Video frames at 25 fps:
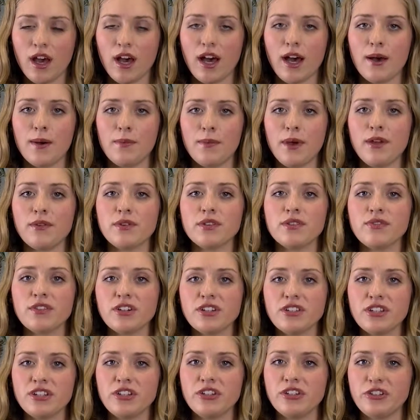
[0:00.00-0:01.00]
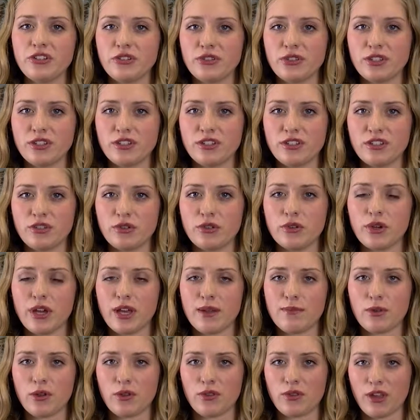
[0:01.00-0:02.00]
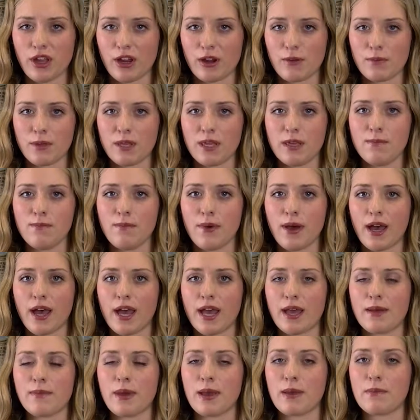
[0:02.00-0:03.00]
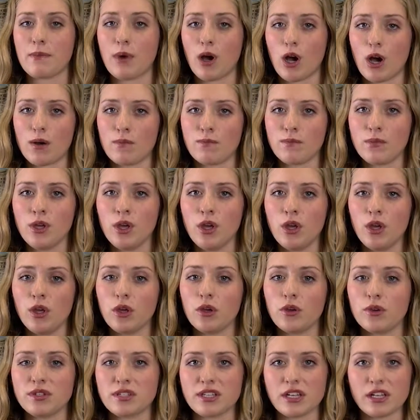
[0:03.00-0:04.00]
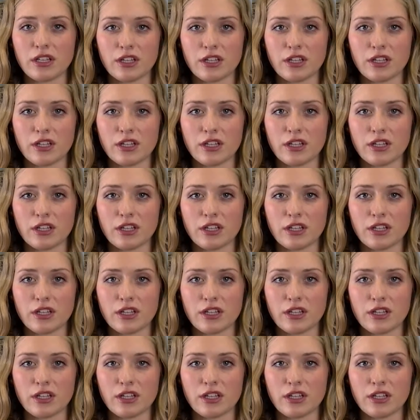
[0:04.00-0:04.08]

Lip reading: I was first introduced to hypnotherapy by my mom, who is a